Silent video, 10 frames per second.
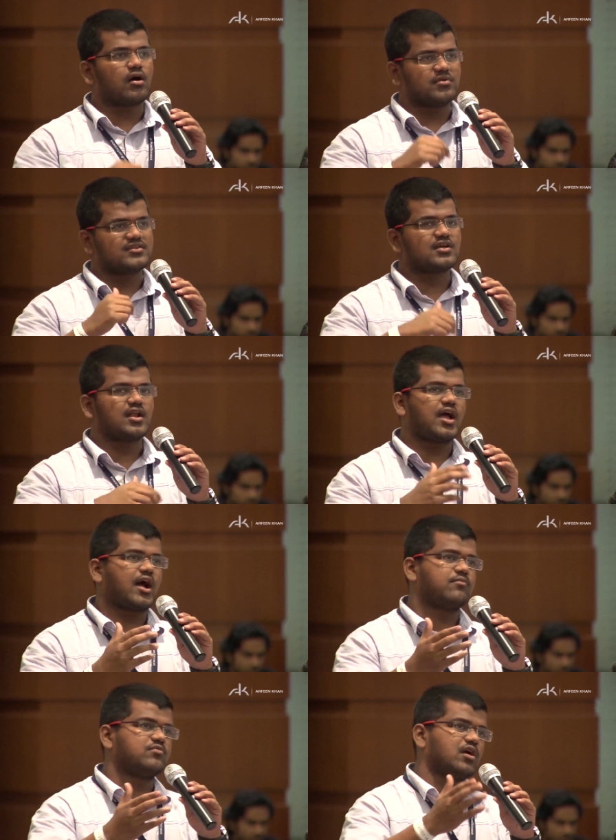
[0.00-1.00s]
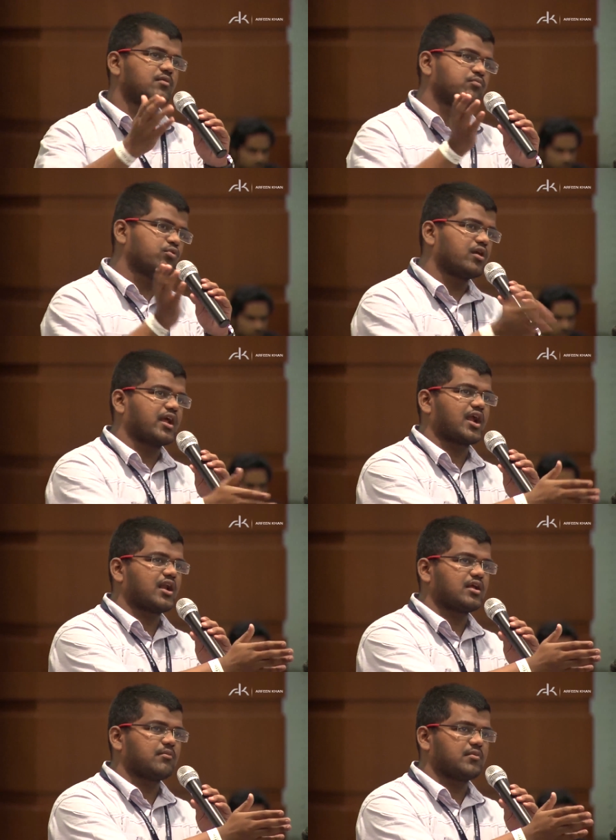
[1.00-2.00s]
basically I have done poor
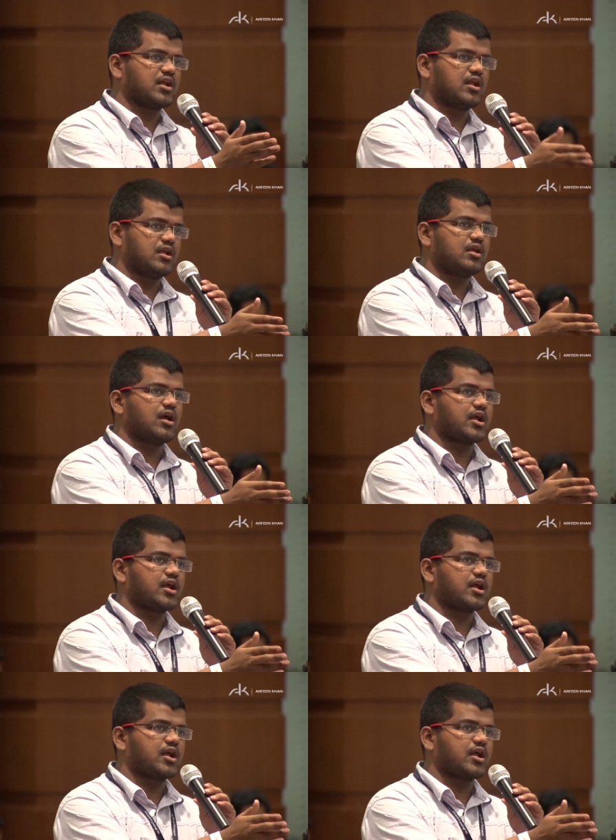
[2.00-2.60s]
academically.